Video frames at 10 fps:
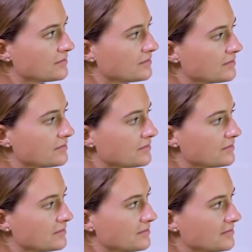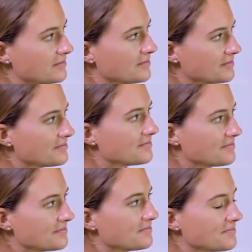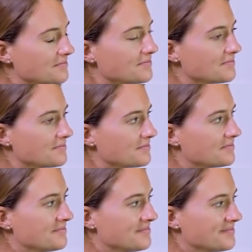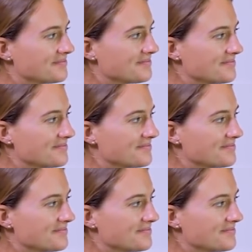(silent)